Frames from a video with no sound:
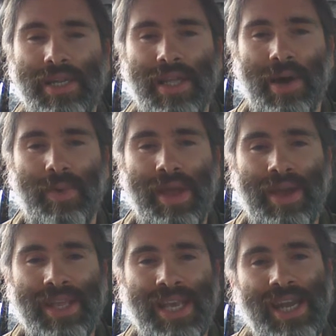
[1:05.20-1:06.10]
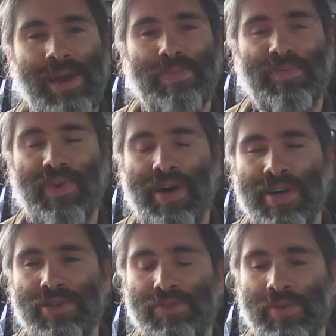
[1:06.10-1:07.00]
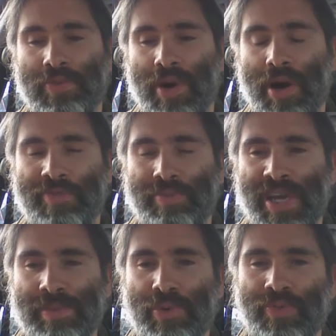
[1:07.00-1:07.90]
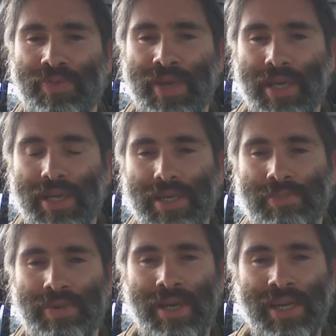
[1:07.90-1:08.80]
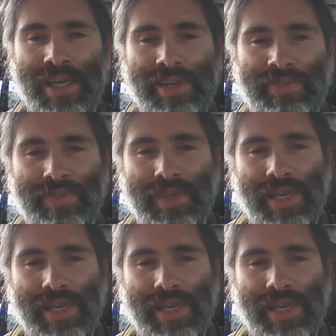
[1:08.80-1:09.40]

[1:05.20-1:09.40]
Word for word: That way I can then empathize with what other people think and believe